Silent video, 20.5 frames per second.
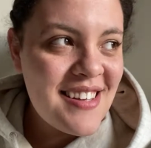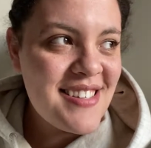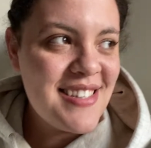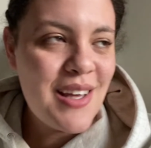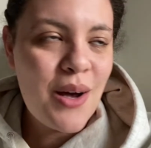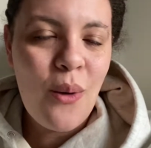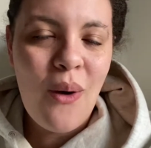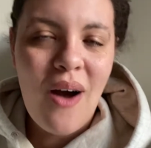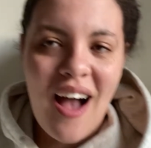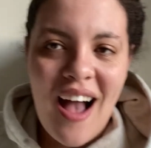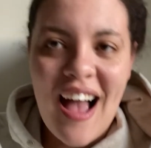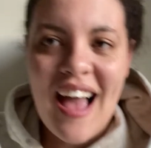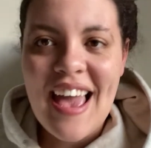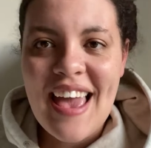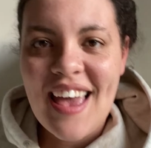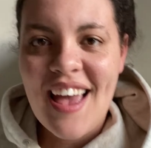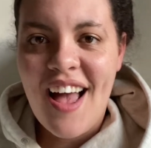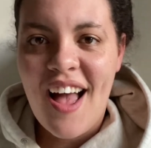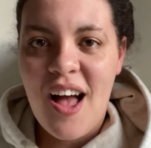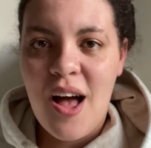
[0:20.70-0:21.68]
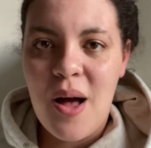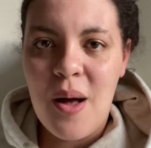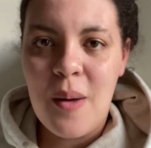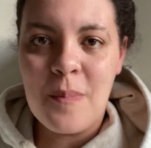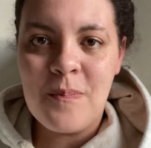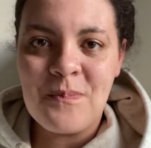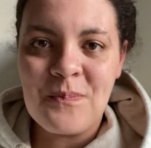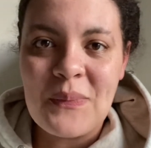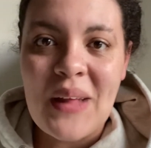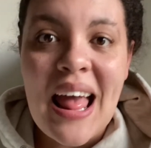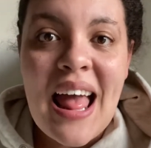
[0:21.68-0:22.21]
So I
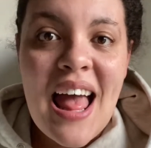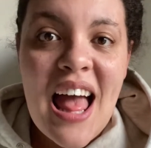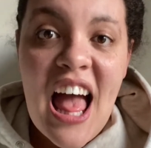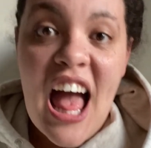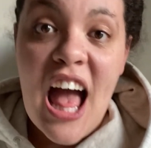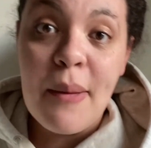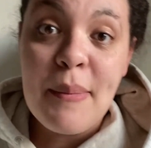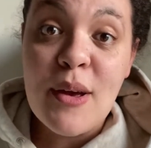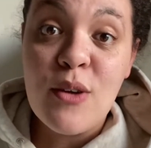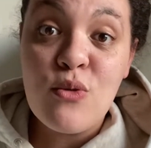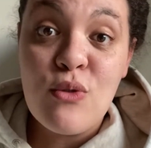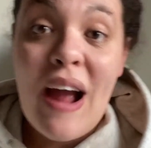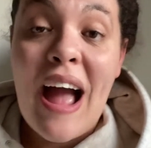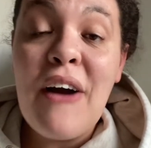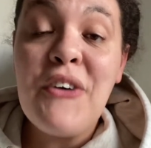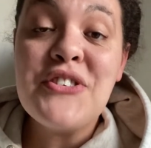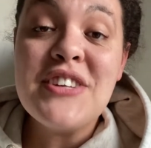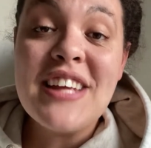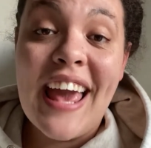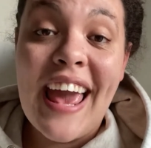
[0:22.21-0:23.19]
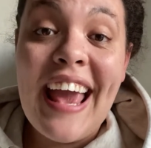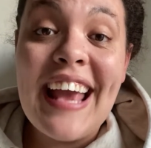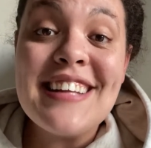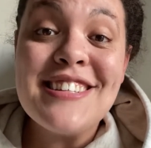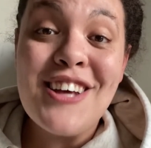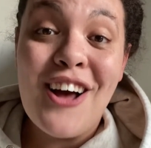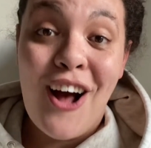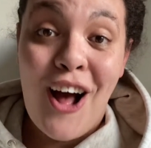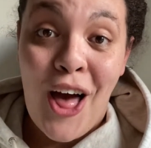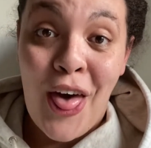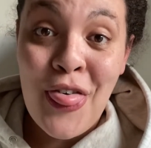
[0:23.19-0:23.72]
am a round 8
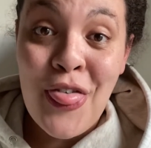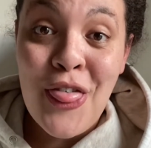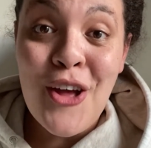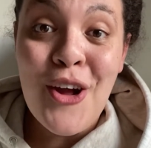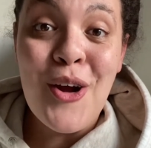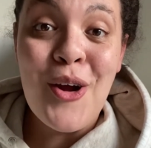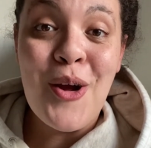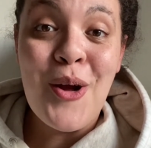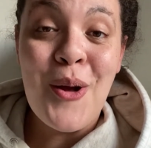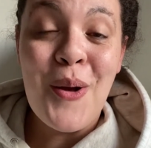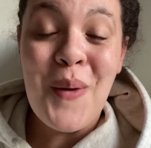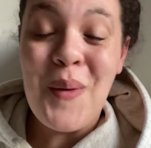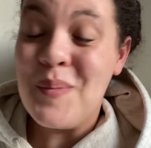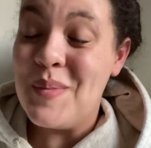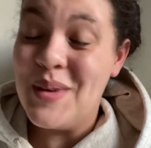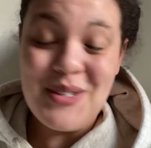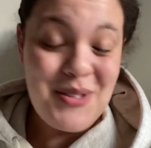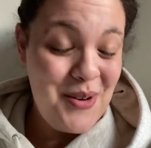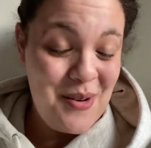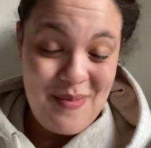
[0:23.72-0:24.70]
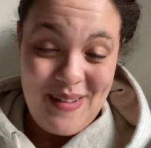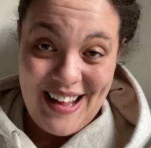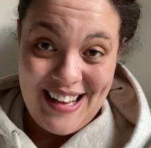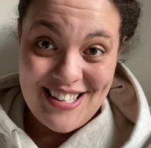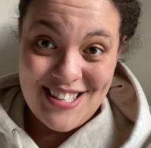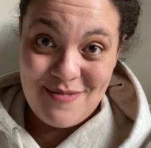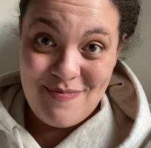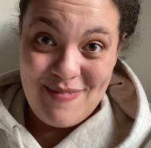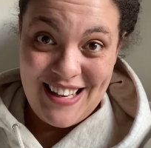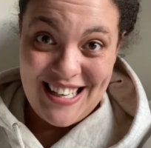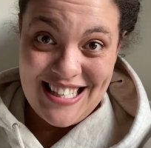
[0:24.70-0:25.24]
author mentor
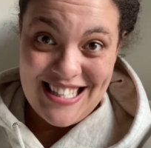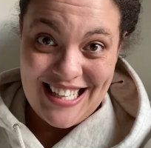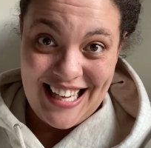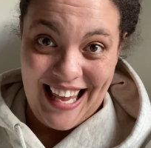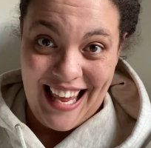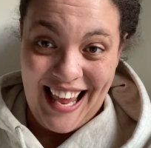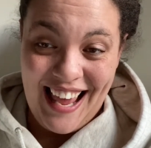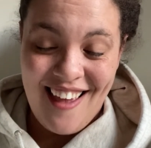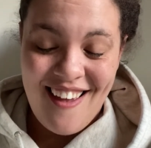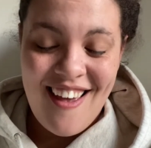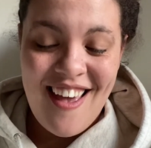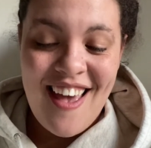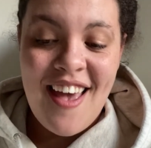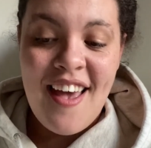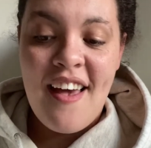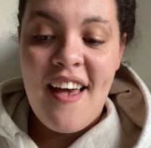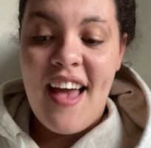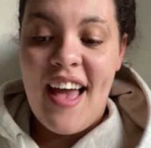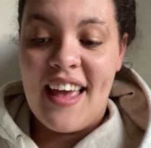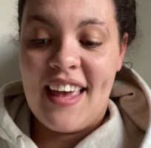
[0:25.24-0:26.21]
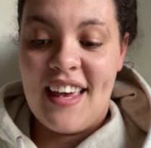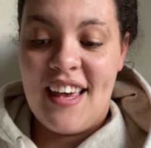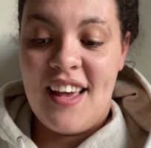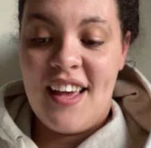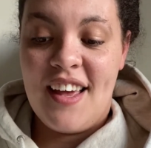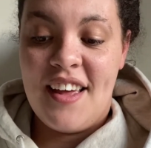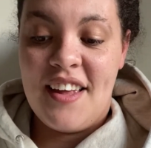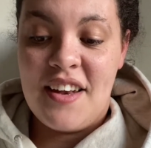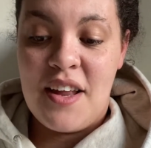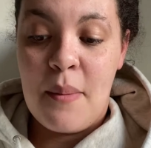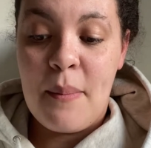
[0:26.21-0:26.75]
matched mentee,
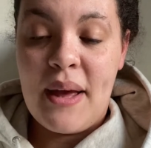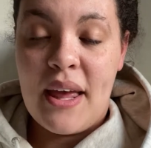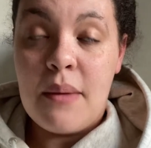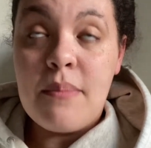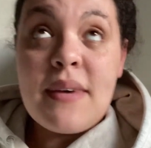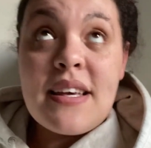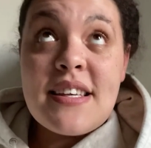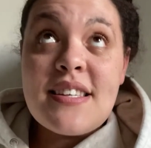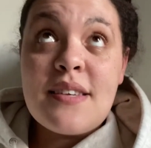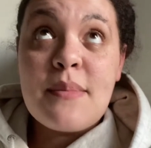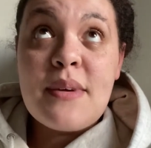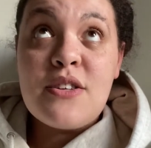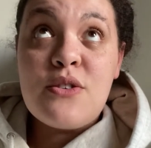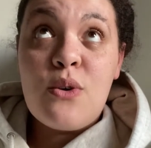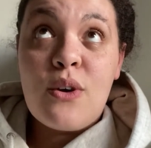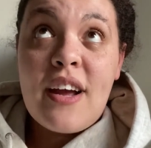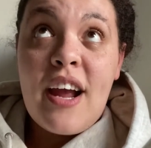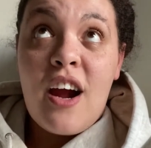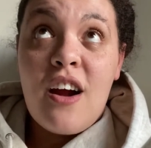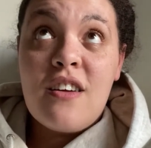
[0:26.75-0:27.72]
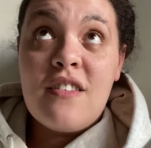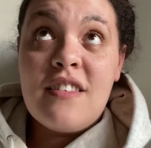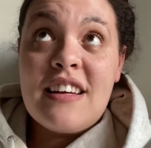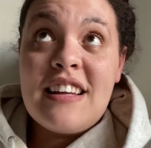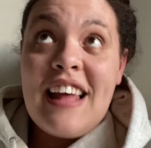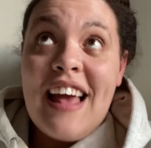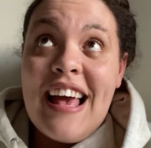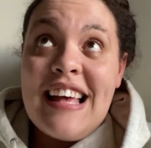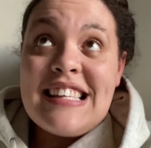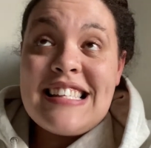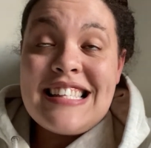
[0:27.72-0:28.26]
and my amazing mentor Carolyn
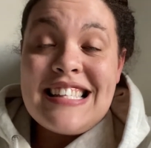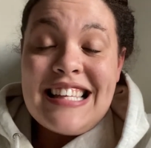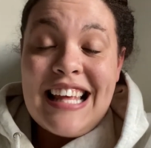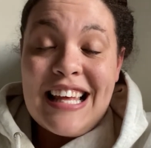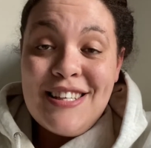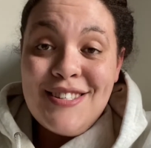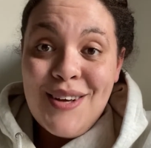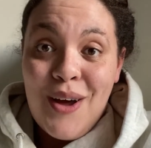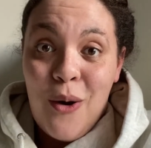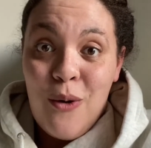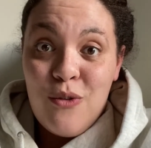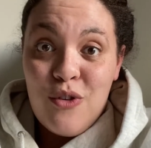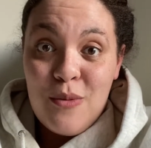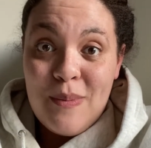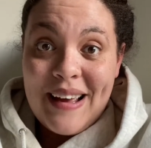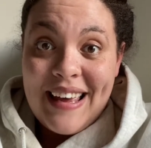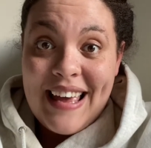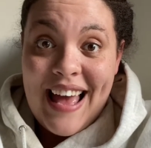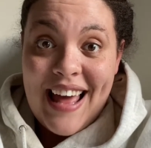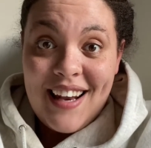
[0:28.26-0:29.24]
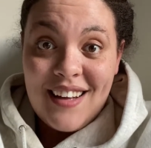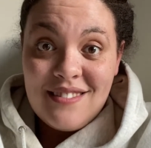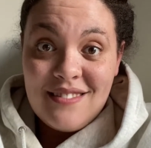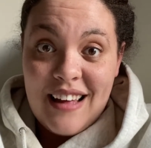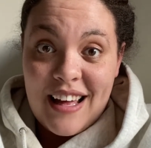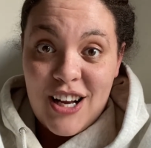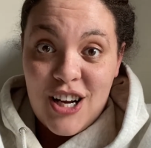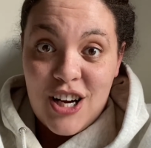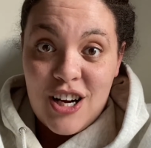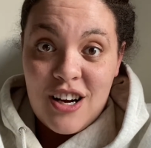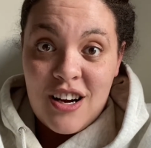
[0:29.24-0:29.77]
has sent over my edit
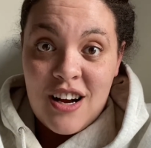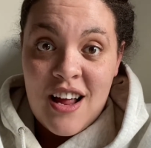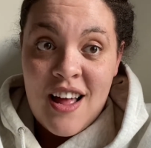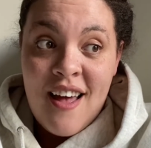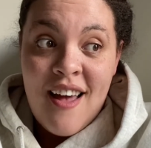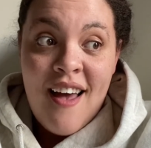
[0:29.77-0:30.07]
letter.